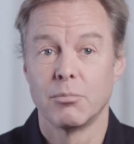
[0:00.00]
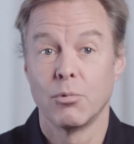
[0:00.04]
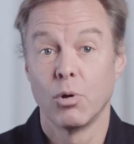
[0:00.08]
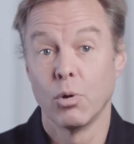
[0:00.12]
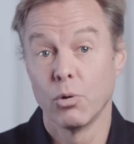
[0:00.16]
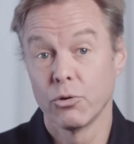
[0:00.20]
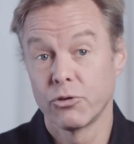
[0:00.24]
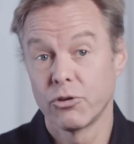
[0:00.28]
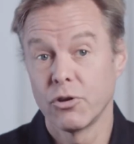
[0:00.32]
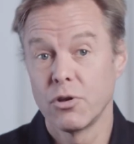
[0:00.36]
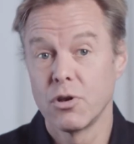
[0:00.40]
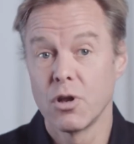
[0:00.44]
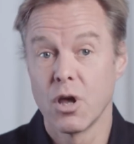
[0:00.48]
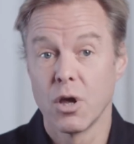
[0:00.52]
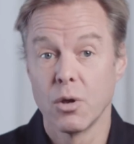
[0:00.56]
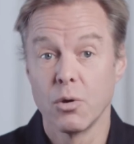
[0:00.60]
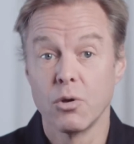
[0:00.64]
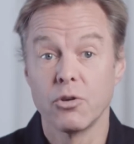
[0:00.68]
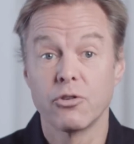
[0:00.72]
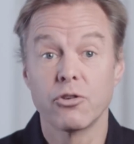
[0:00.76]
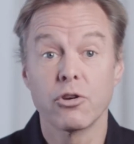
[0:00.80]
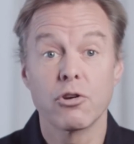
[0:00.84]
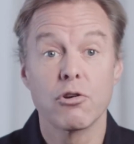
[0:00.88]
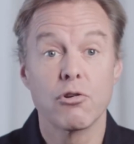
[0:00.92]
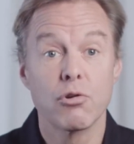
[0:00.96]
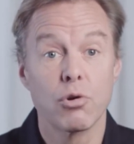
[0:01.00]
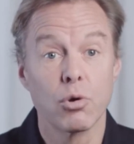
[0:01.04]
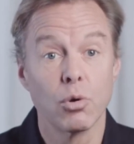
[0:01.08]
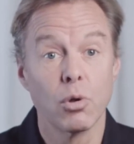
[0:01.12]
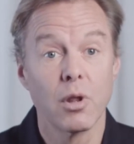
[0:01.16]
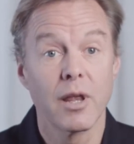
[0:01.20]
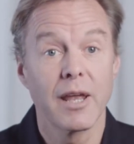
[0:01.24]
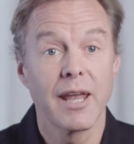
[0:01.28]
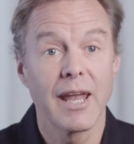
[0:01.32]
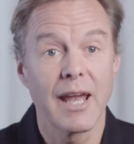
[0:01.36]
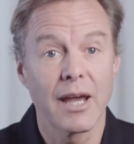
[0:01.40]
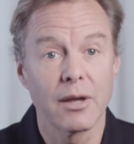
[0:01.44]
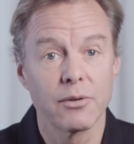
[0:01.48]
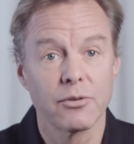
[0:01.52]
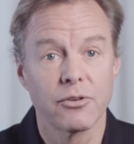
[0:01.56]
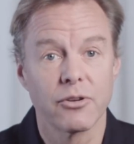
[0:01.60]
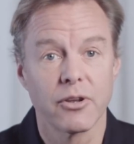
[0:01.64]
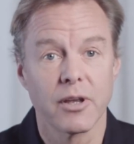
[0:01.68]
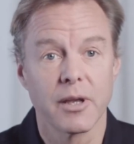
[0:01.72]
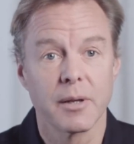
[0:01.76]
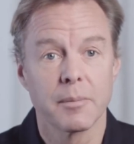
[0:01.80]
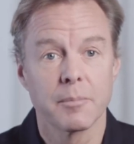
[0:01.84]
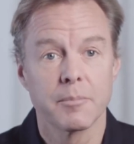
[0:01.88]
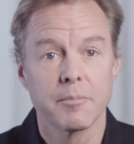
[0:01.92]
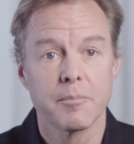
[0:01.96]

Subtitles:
also known as accrual accounting.